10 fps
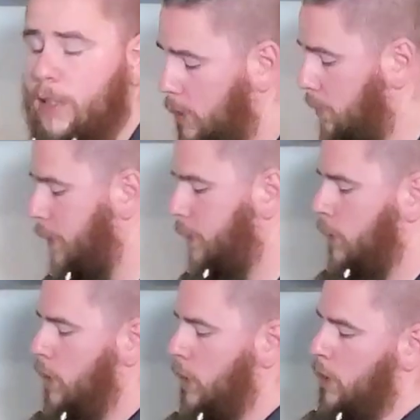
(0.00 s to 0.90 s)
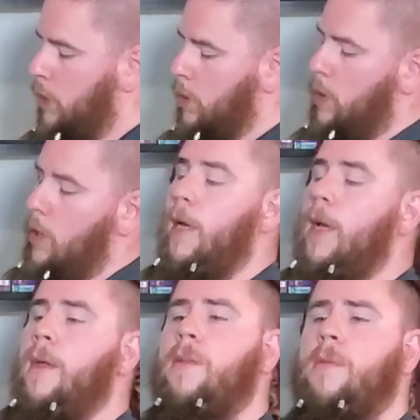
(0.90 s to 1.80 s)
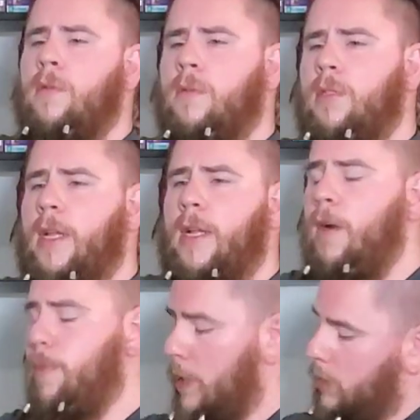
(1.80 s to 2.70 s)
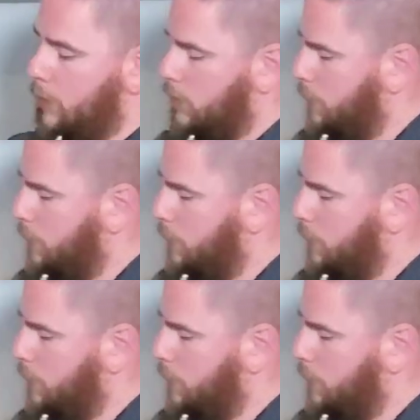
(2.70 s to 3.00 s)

anyways, and a set of earplugs.